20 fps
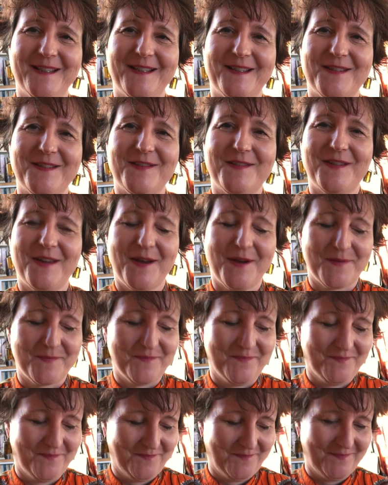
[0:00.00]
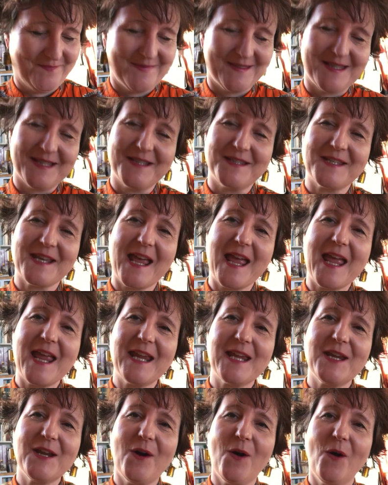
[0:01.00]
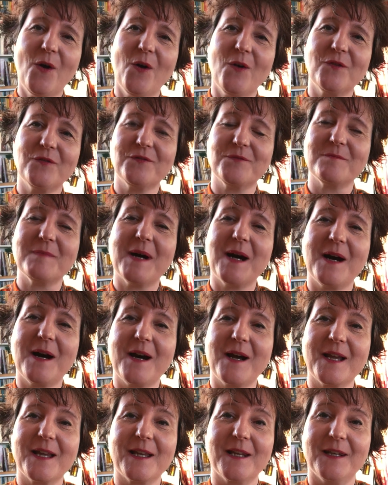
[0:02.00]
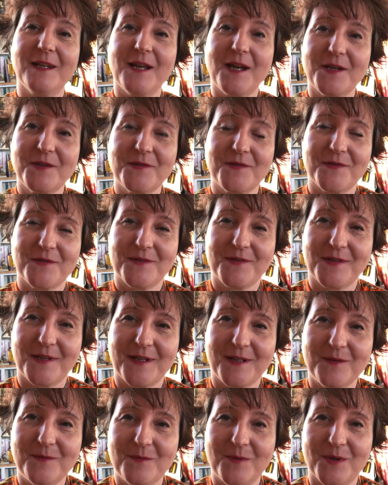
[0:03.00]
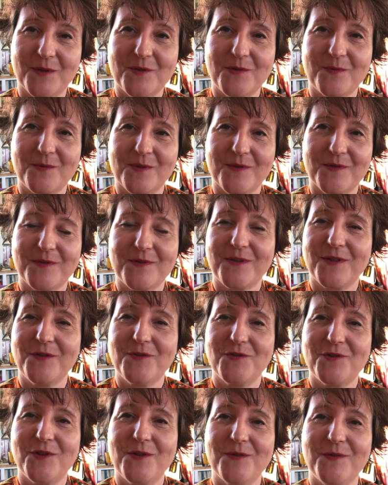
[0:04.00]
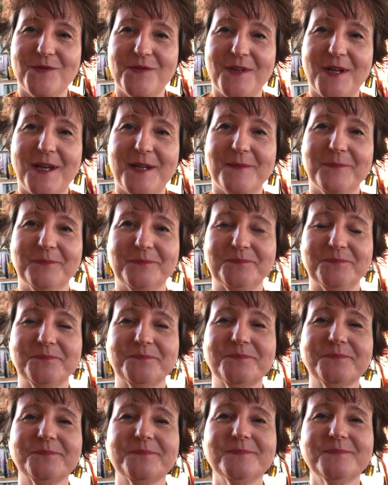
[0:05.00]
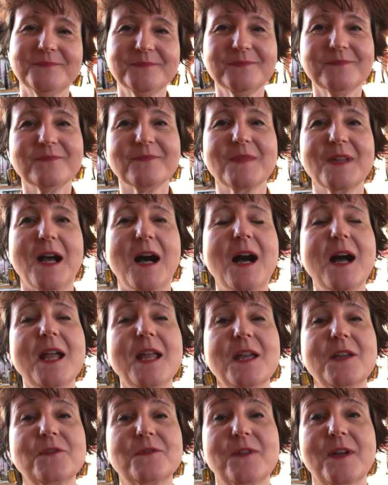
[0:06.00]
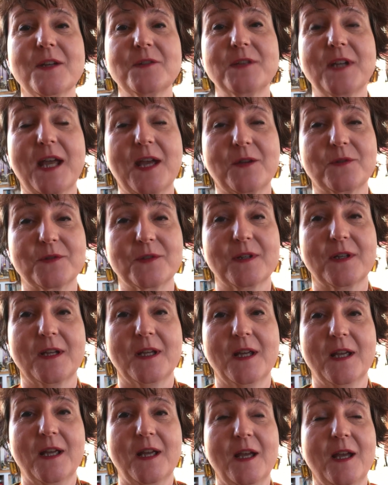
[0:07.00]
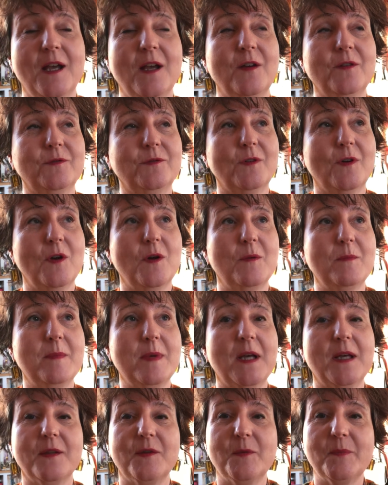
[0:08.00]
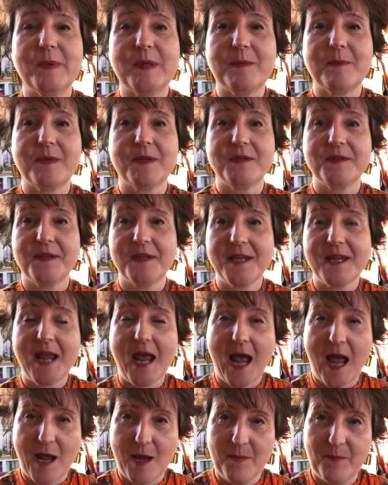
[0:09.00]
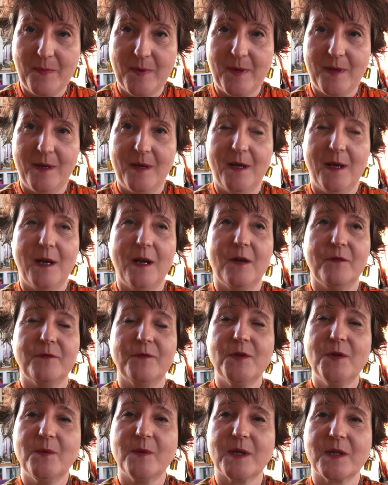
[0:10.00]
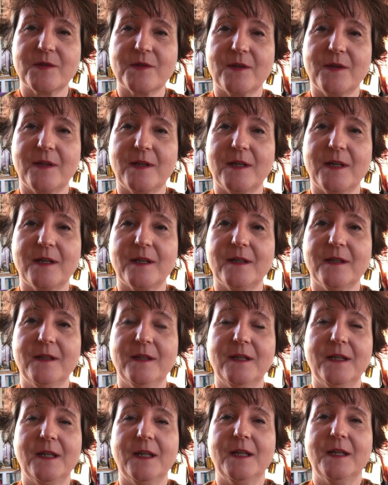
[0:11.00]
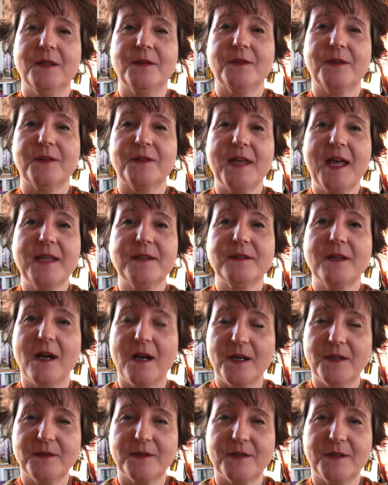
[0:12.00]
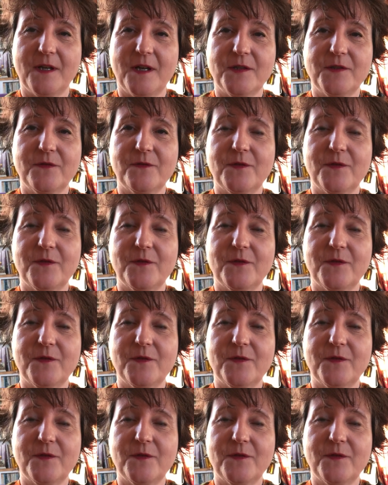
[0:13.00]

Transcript: so the day of my licensing, which was this Tuesday, I had found out from the BBC app a few weeks earlier that that night, the night of